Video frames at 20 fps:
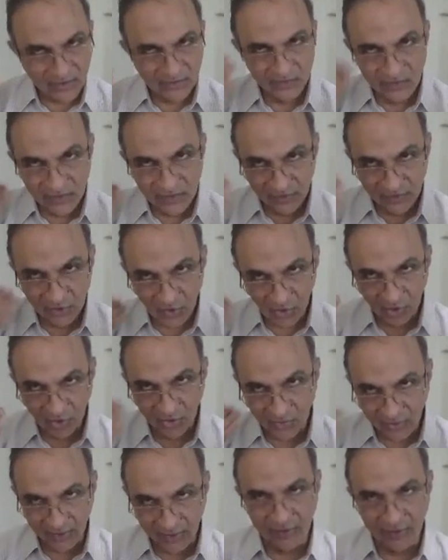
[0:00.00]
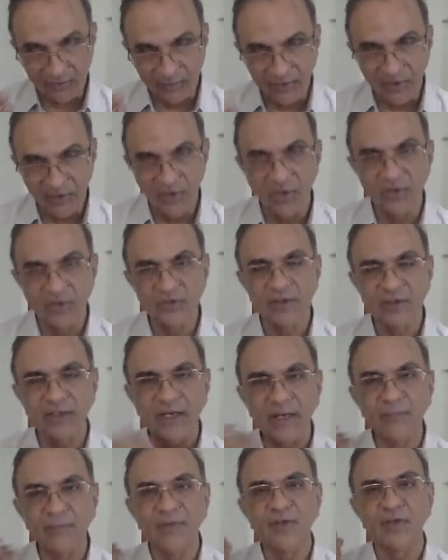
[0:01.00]
this not rickets? Because the
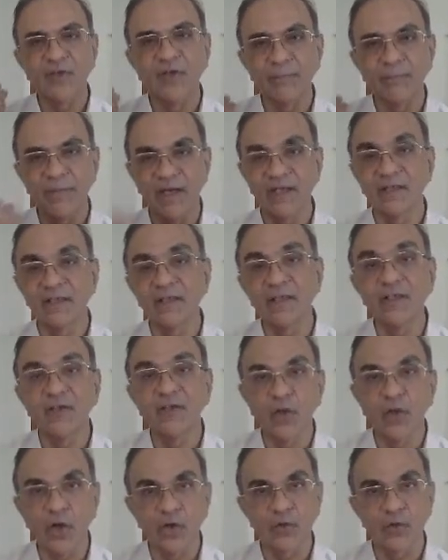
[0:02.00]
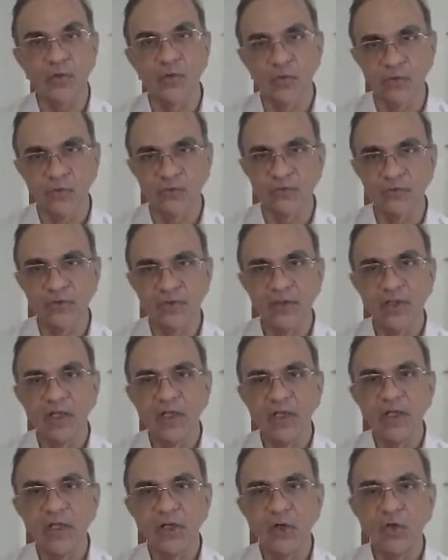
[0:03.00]
trabecular pattern is not coarse.
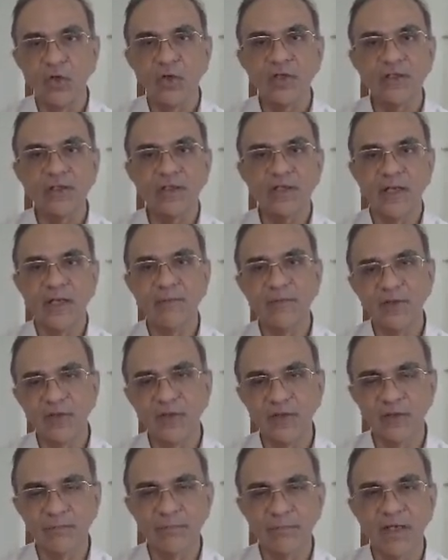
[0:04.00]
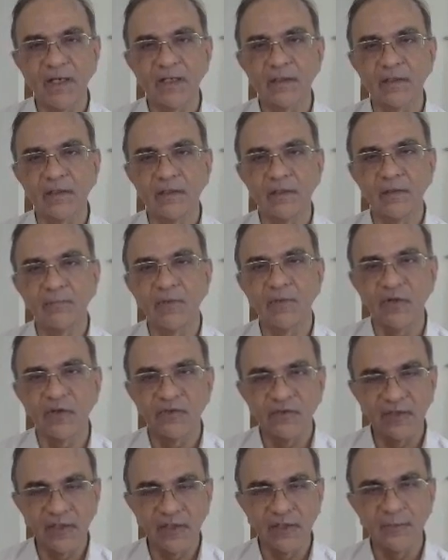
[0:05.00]
Look at the trabecular pattern about a
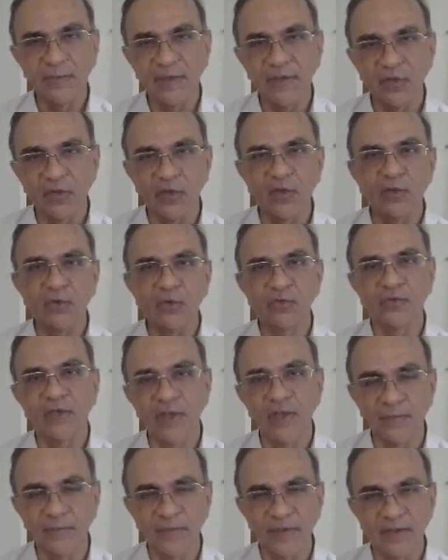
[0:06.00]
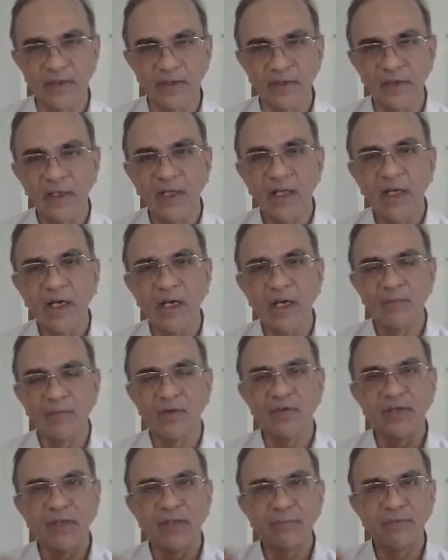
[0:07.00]
centimeter or 2 centimeters above
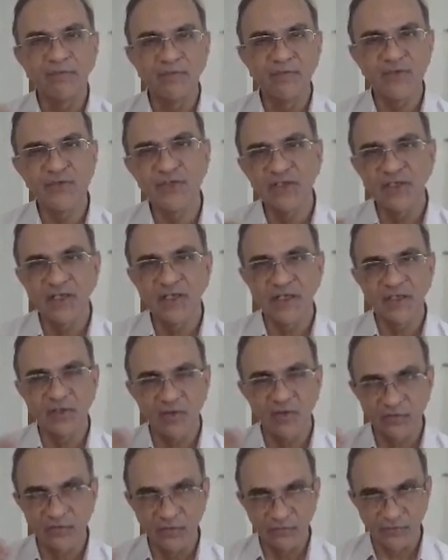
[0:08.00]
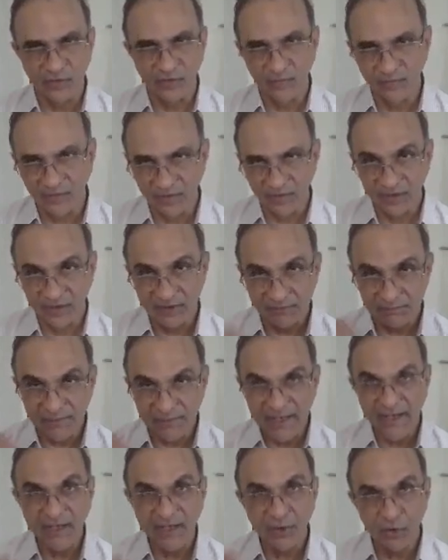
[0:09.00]
the epiphyseal line of the femur. It's
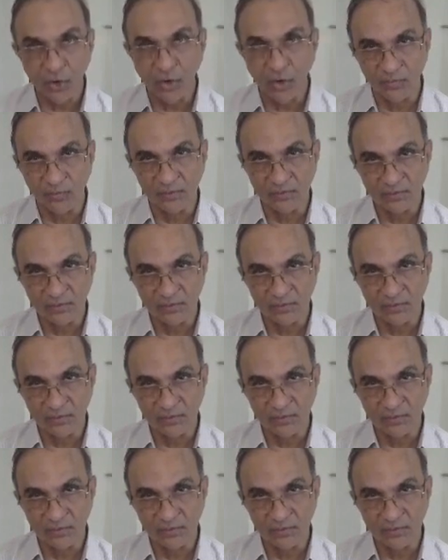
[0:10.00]
bang normal.